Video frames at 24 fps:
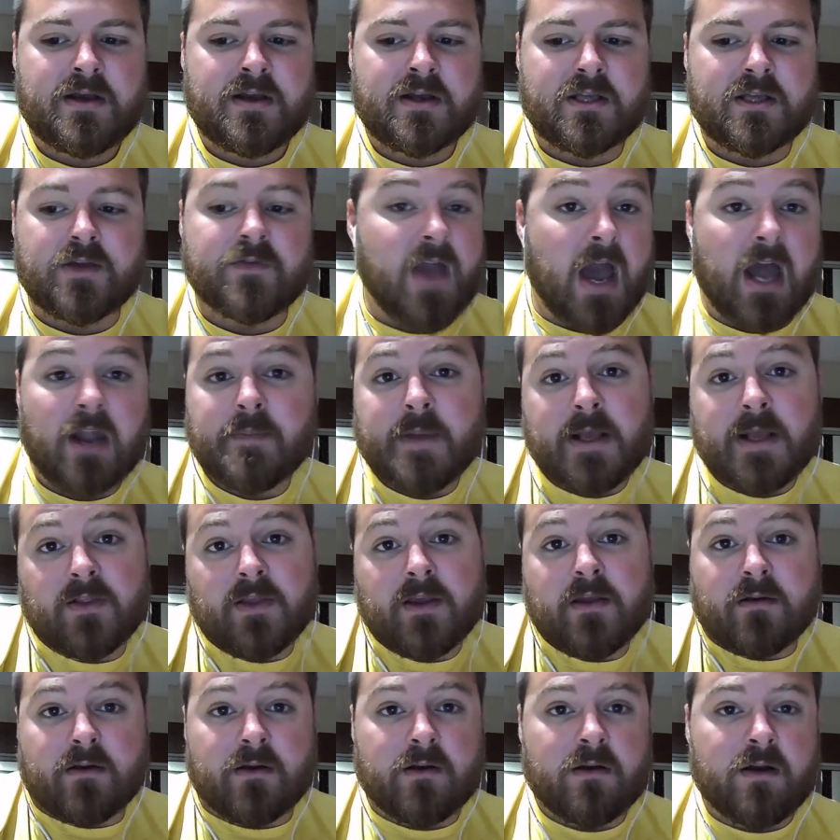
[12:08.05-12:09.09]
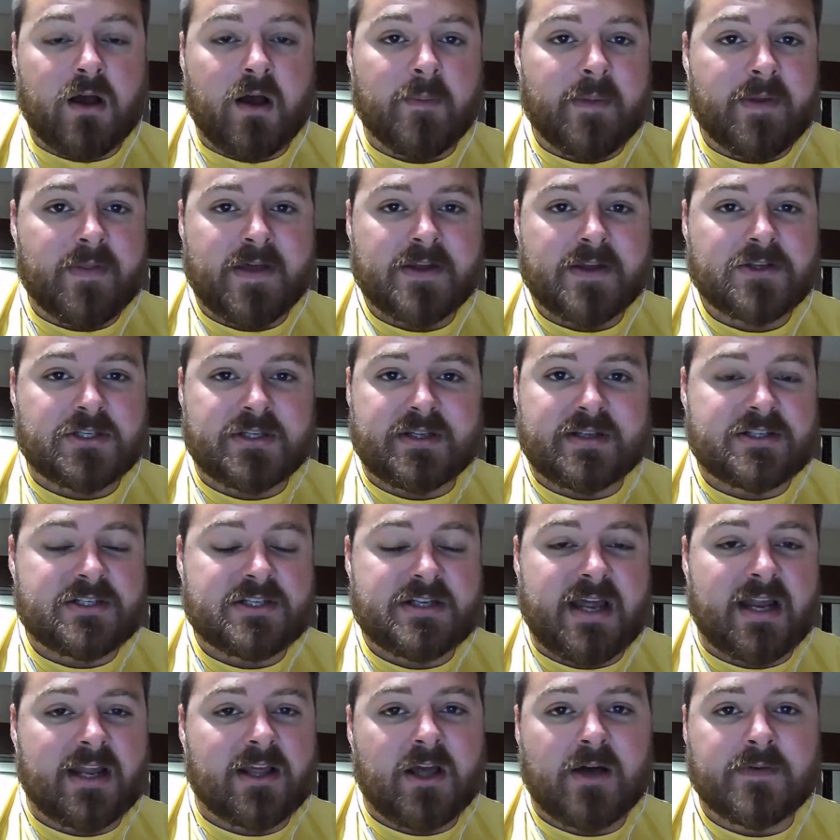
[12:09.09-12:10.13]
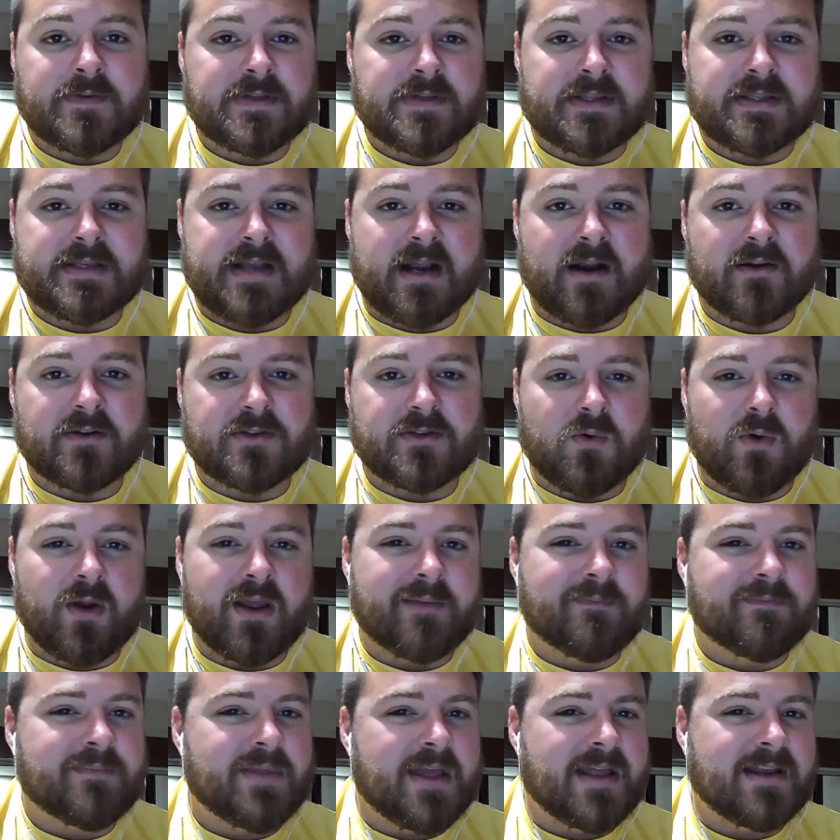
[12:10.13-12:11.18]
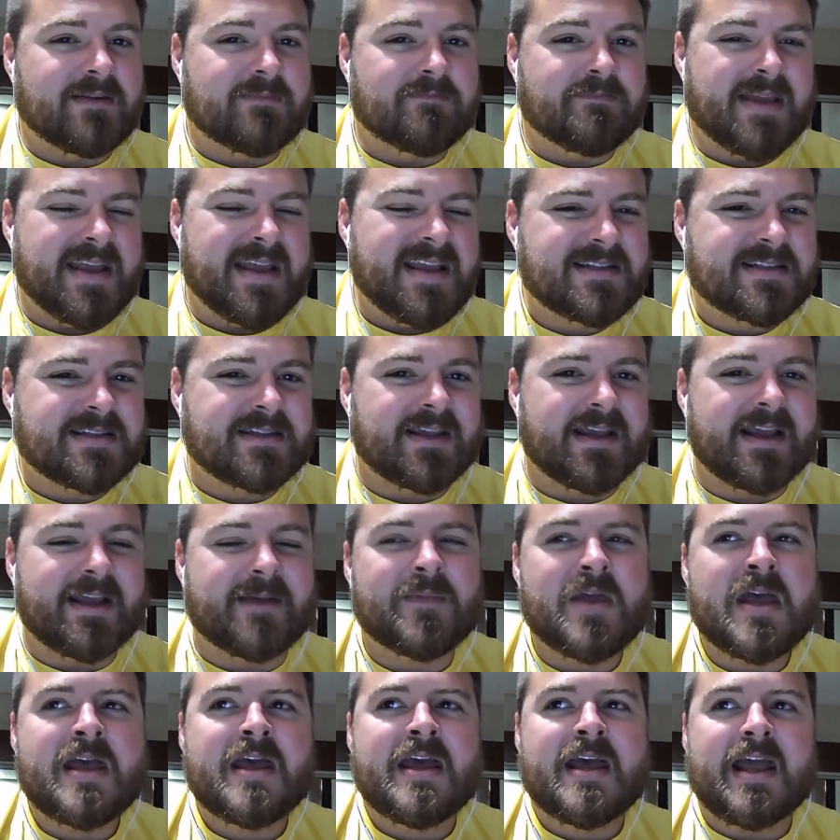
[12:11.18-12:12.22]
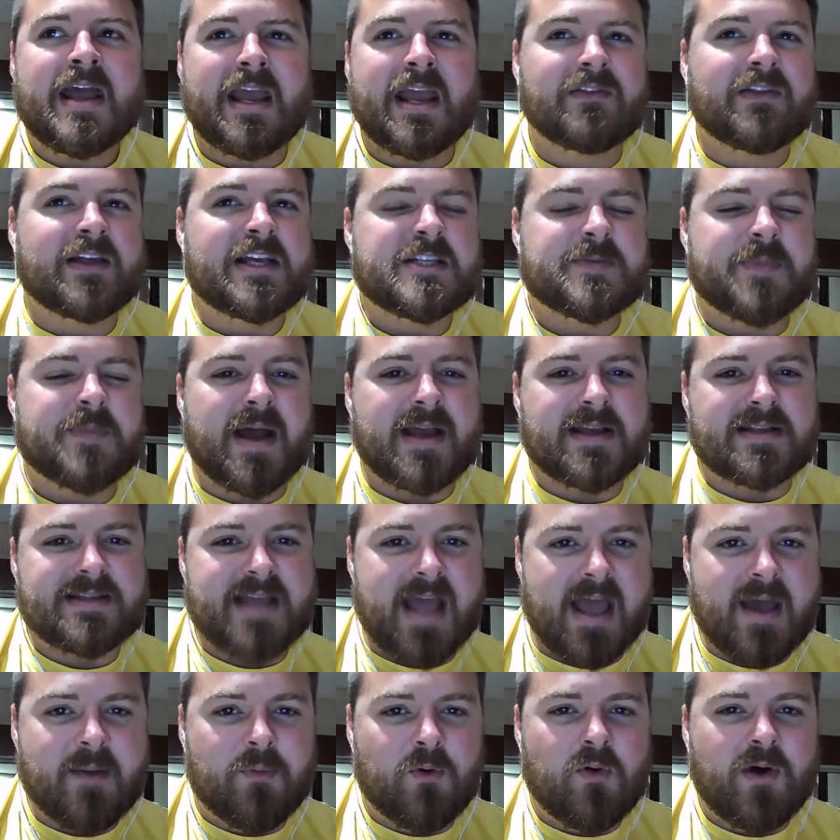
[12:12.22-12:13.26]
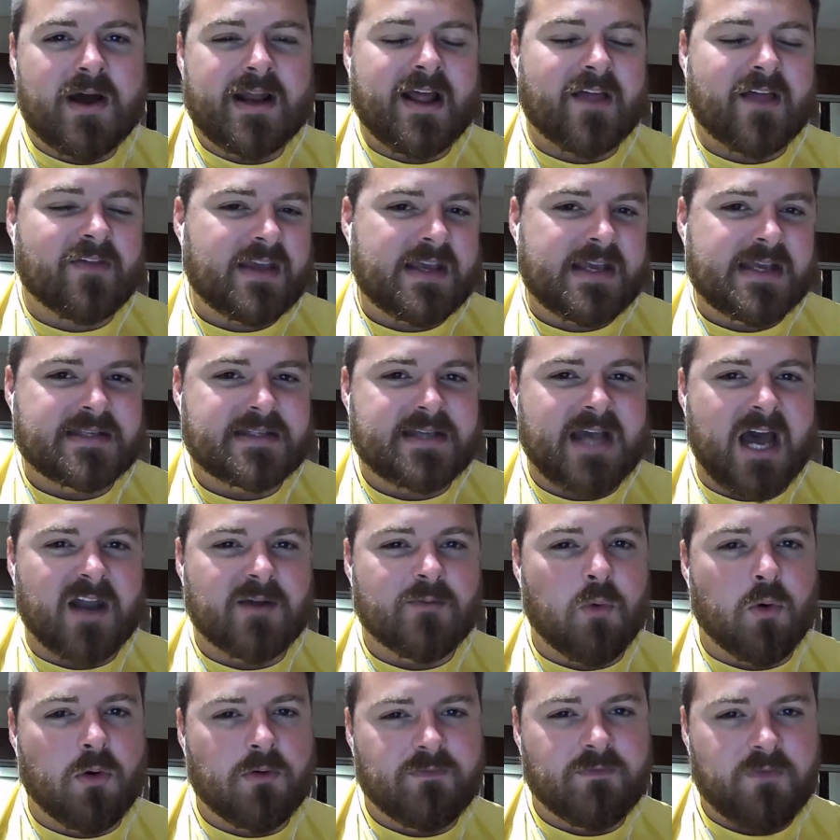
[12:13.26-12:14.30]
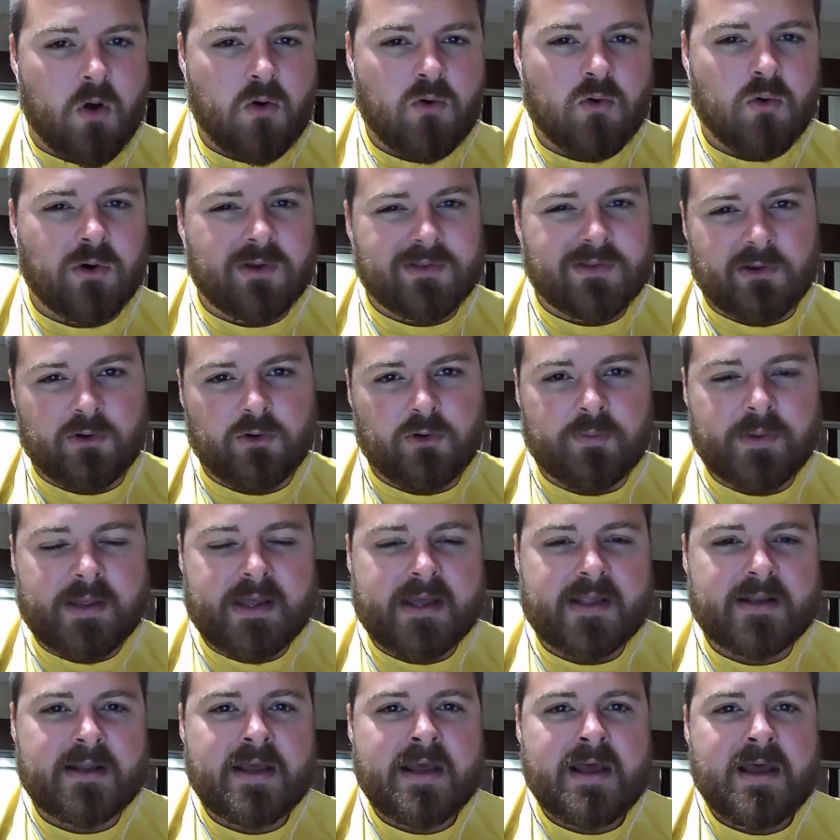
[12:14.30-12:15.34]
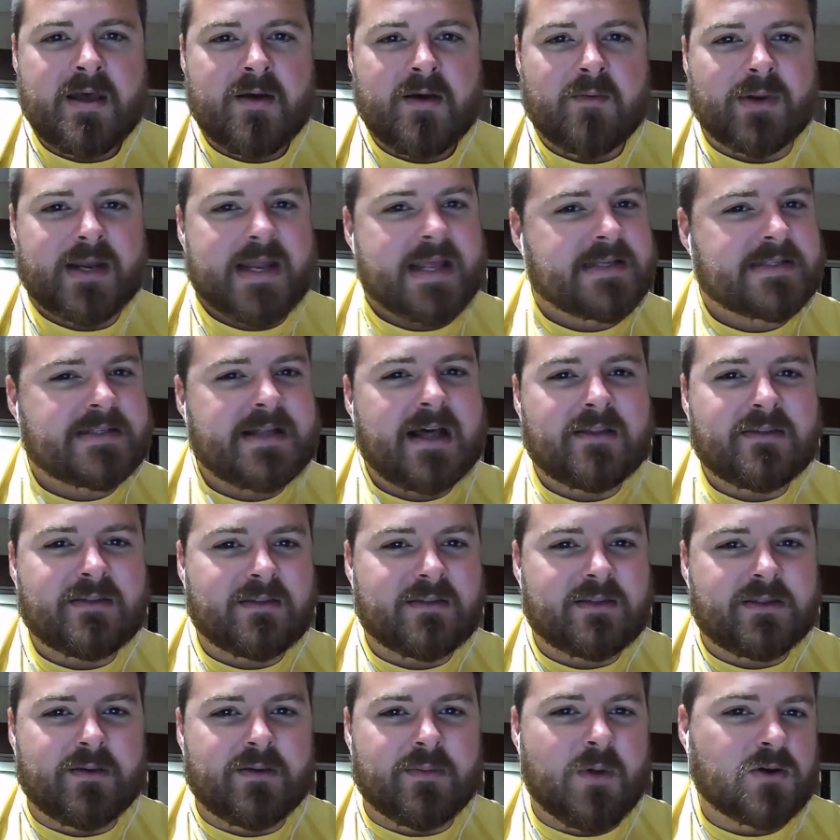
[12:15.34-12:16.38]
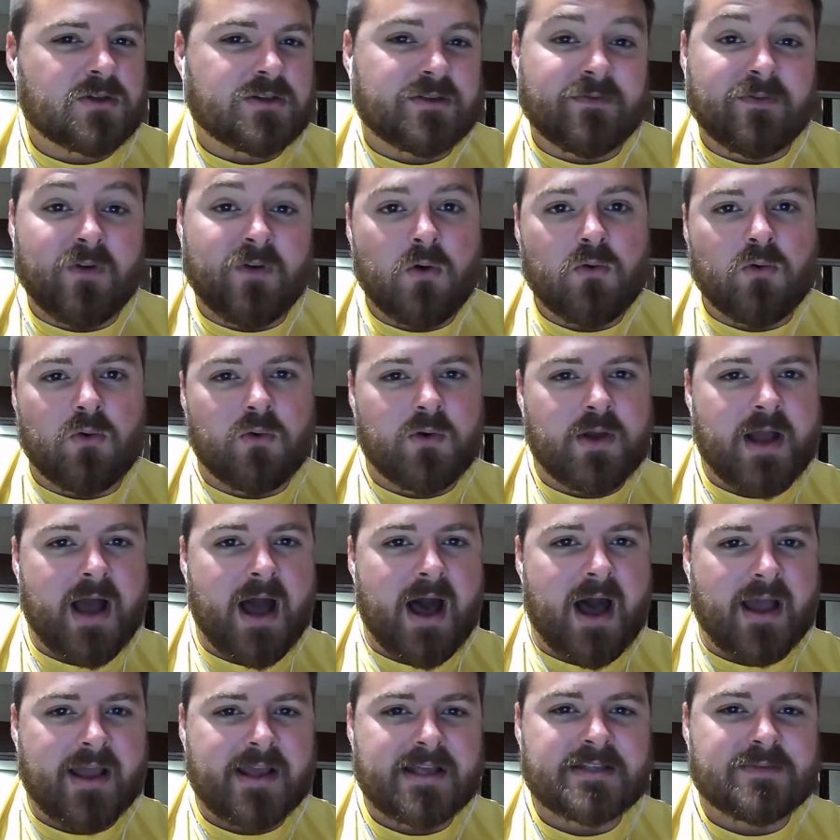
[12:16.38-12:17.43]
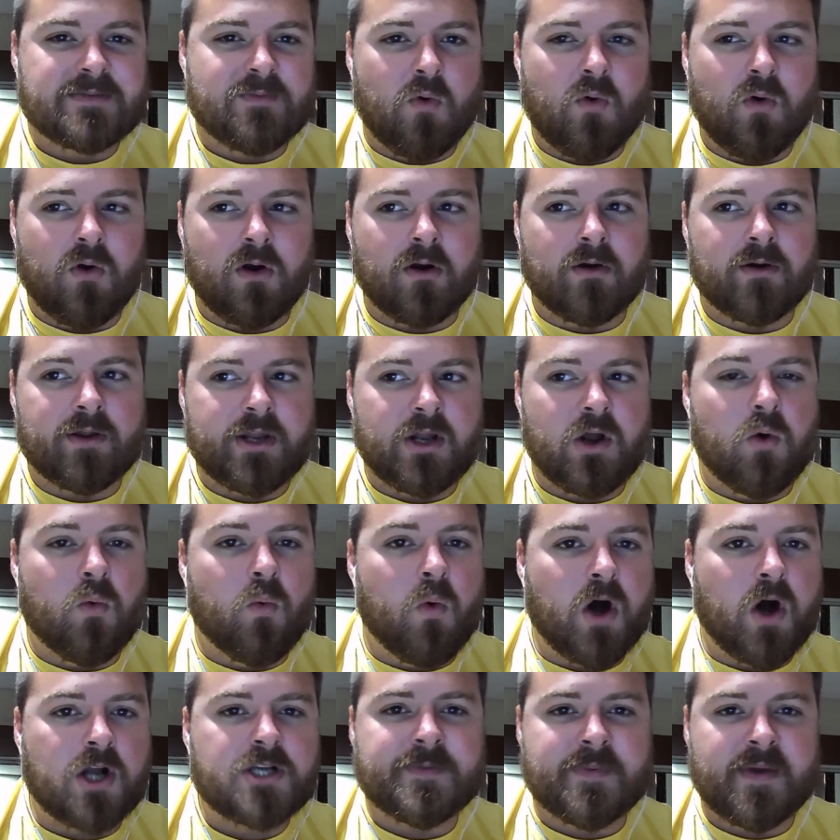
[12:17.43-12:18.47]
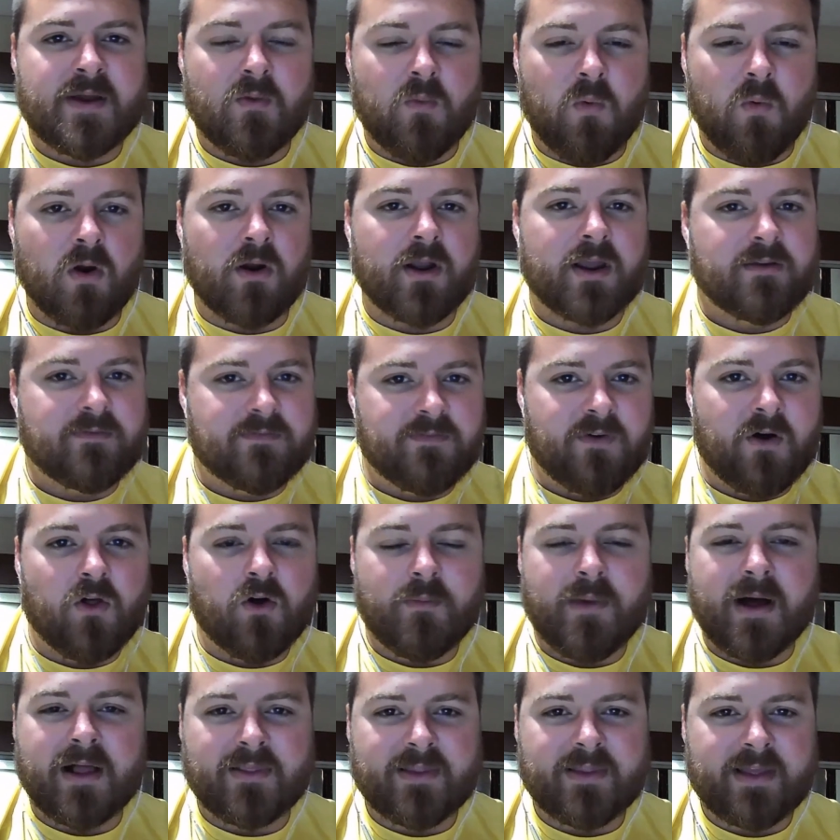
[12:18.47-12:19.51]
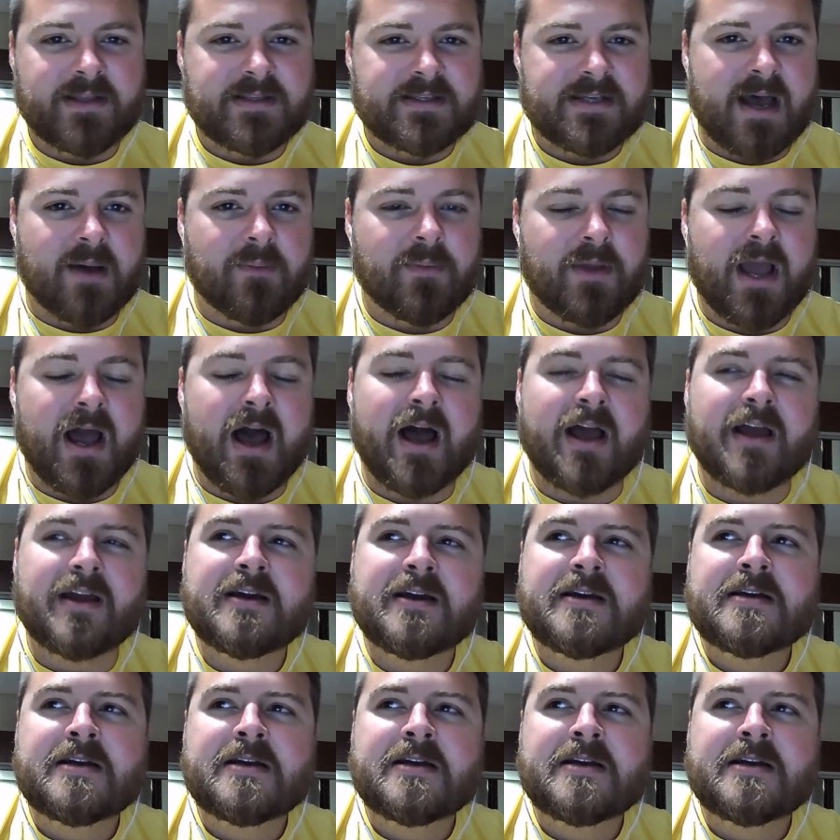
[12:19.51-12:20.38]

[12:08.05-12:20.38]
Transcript: You have got to be a leader. I mean, that just, just kind of comes with the territory. And, and Beasley, he leads by example, and I think he's gotten more vocal a little bit. But he's not the most vocal guy. He's more, you know, watch me work and follow my lead type guy.